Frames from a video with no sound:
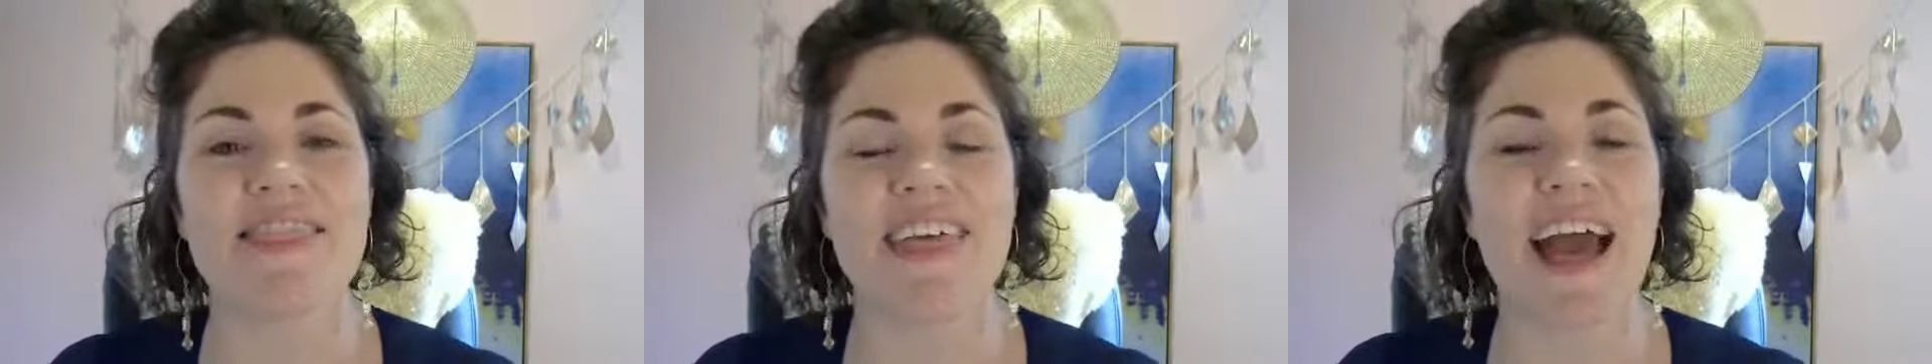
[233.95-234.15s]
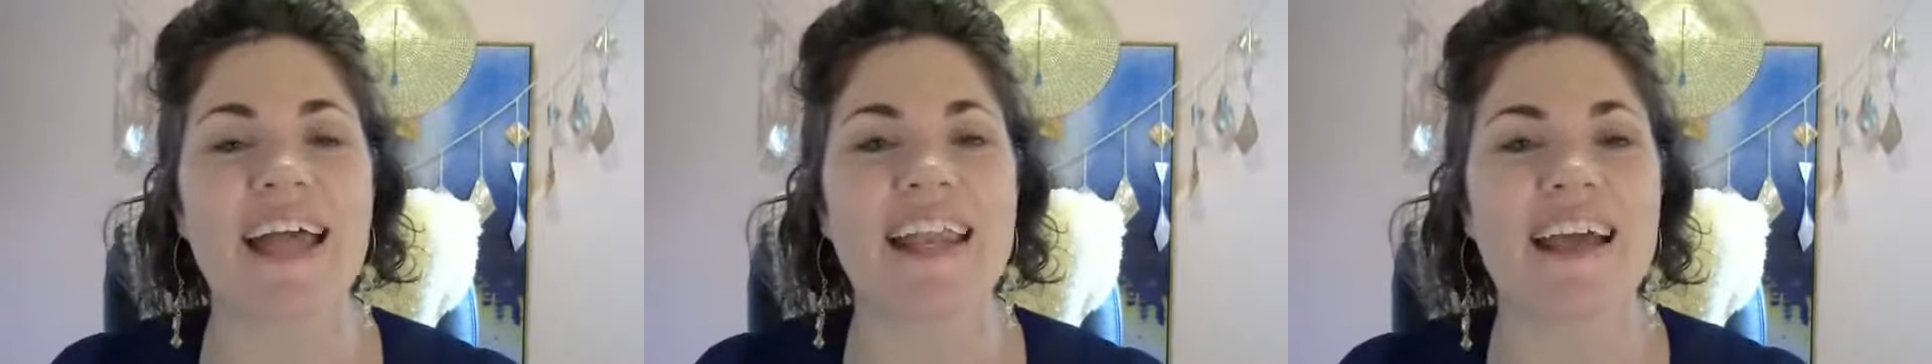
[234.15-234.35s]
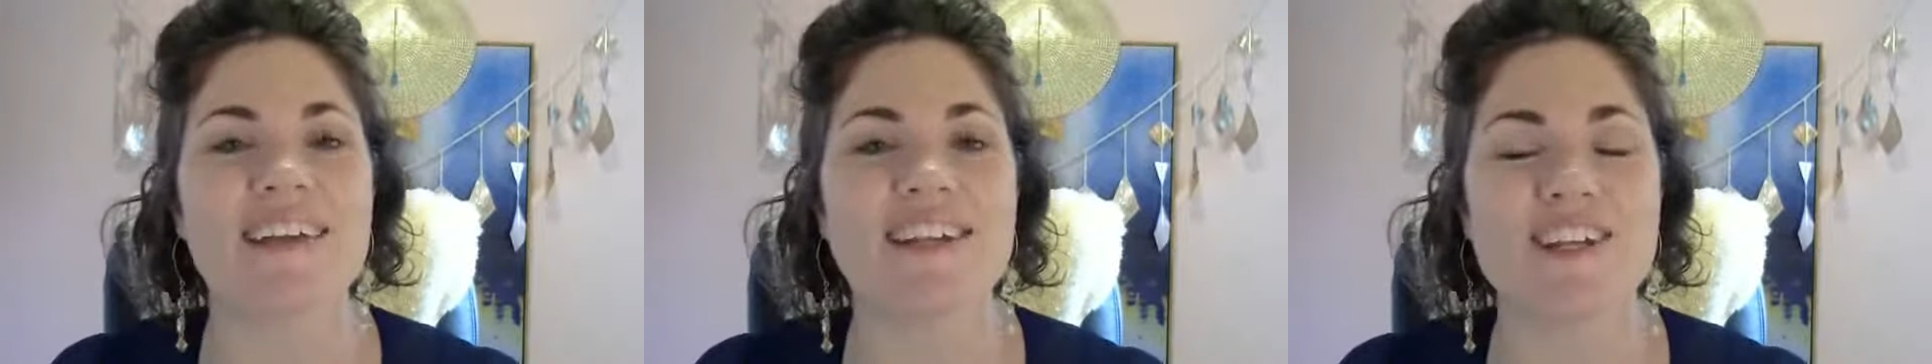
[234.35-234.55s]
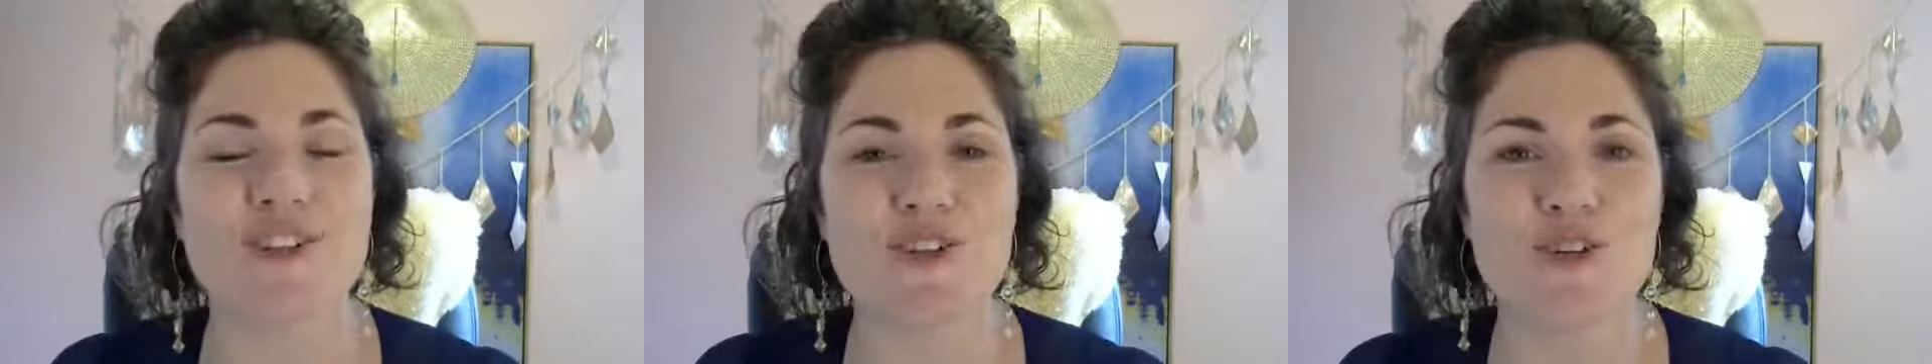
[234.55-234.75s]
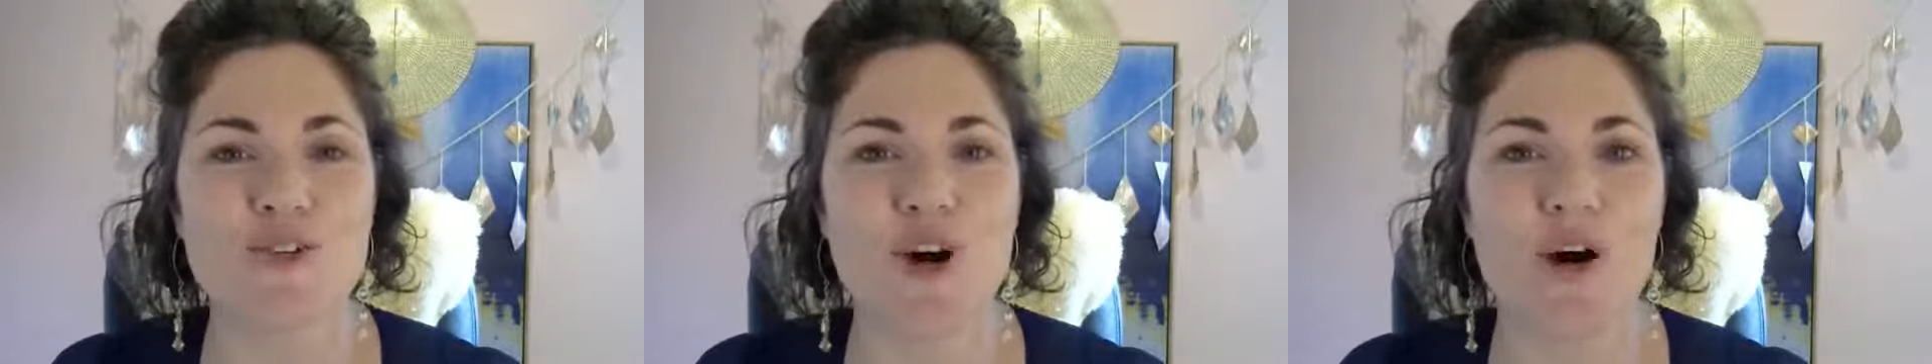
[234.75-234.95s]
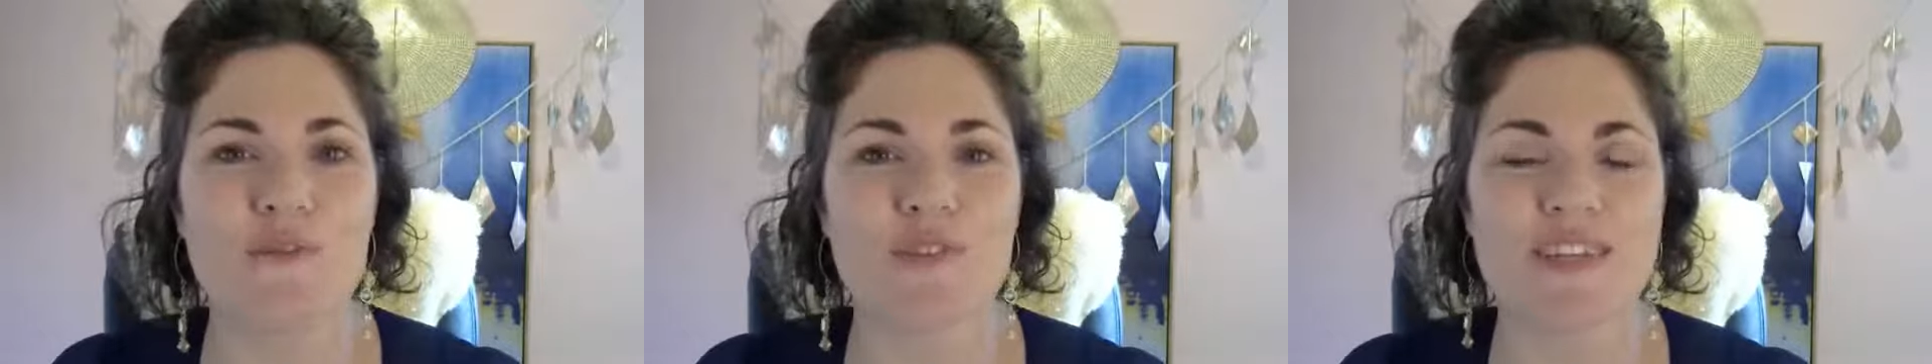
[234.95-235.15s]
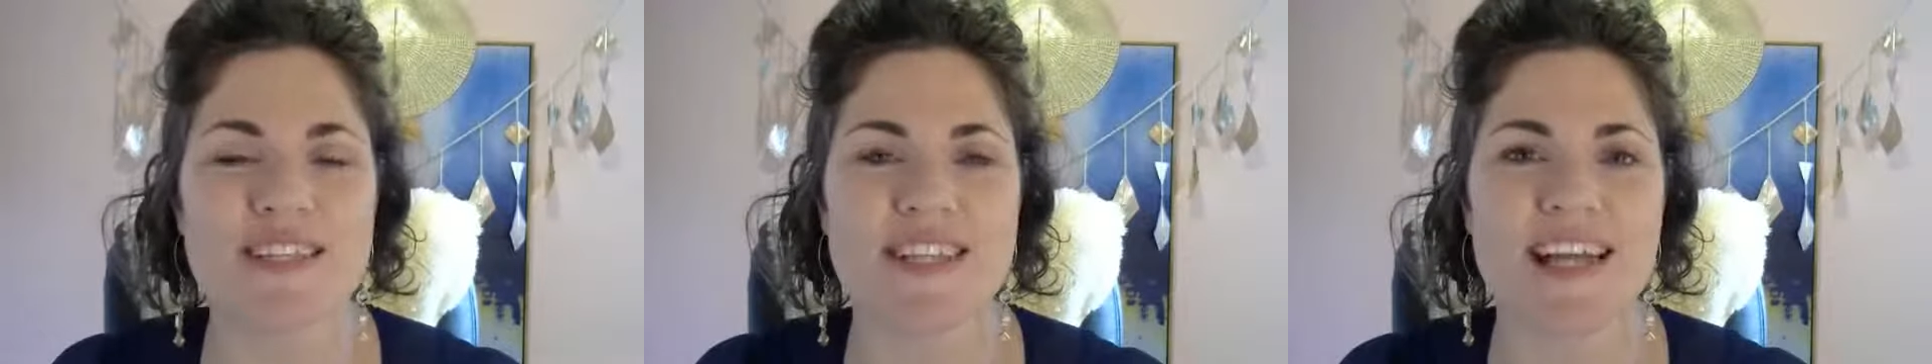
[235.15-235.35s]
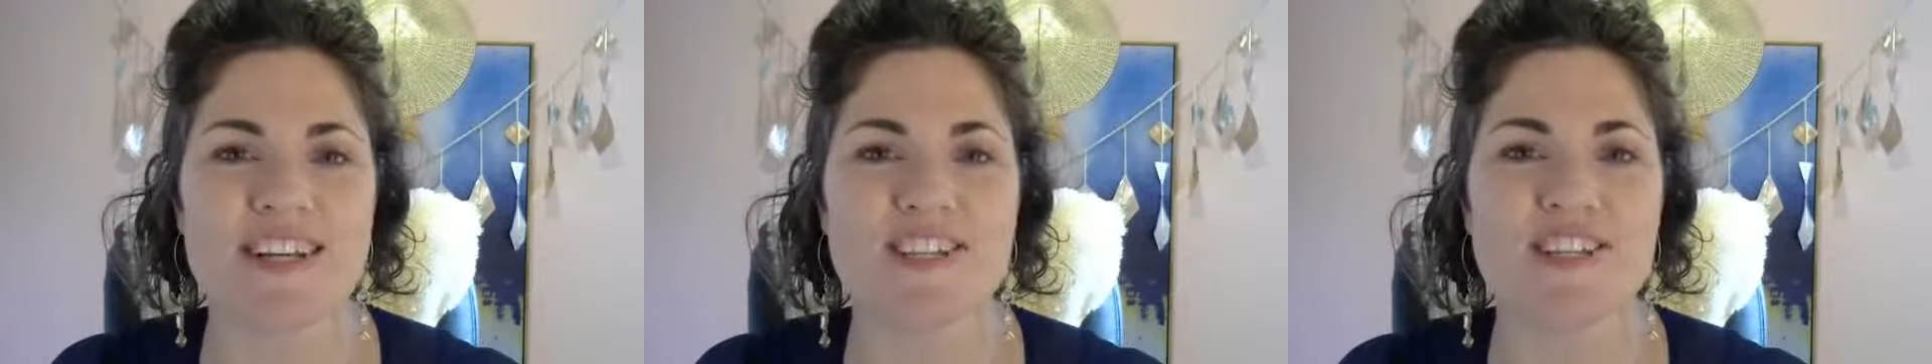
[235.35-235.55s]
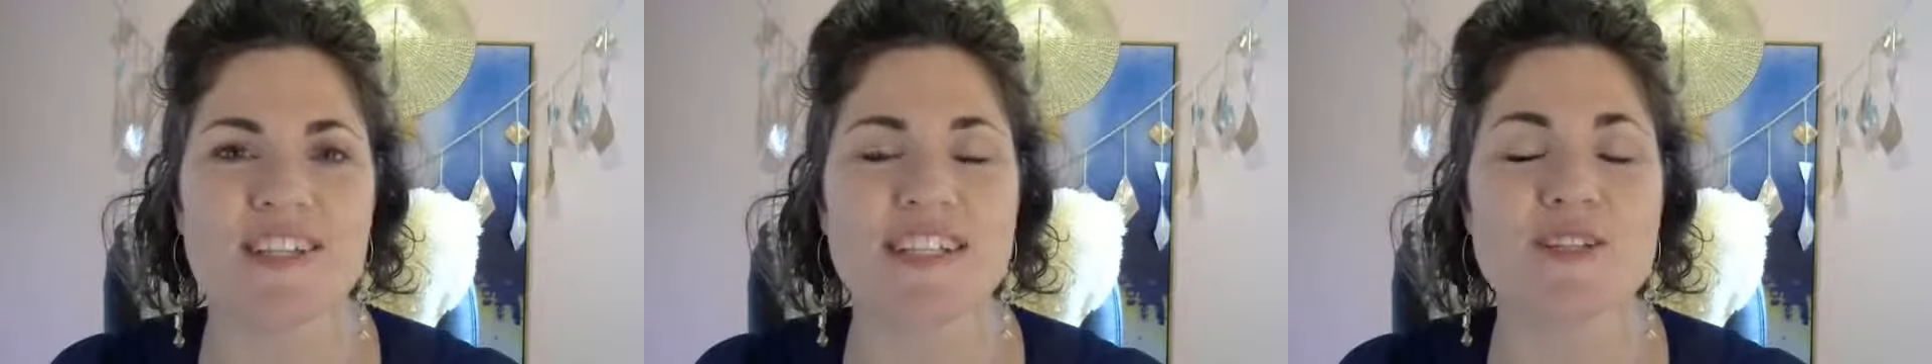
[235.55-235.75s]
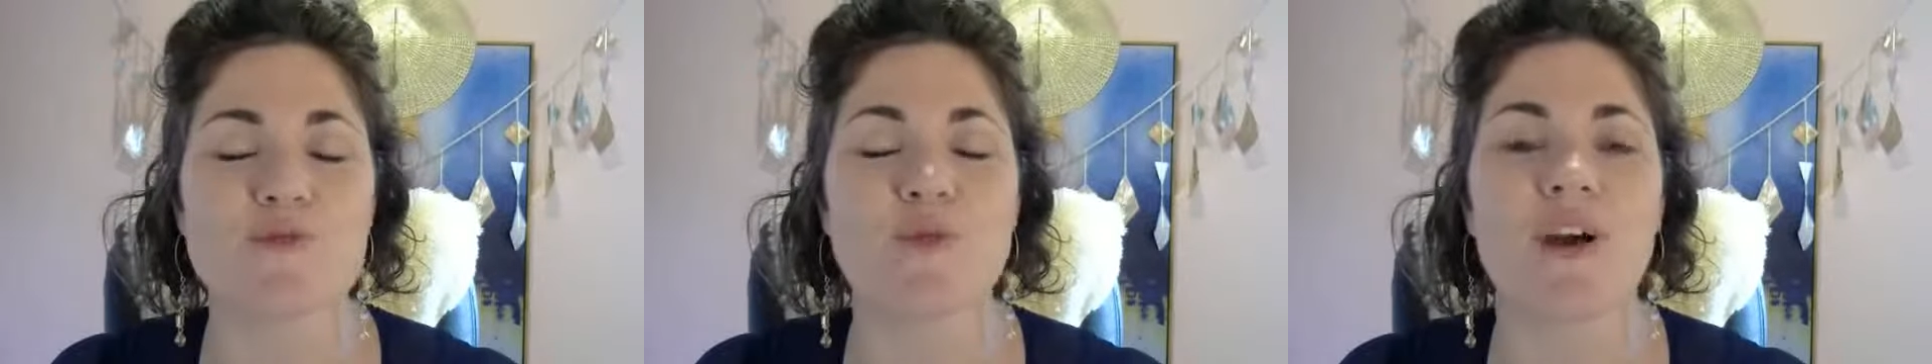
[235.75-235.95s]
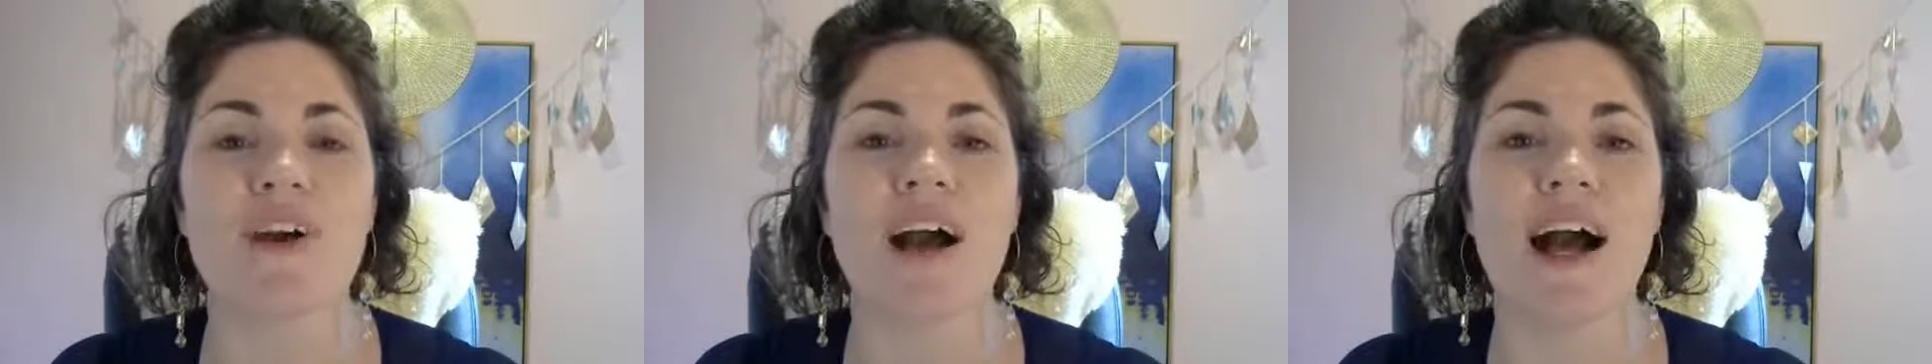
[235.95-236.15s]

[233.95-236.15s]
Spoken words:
that initial conversation is where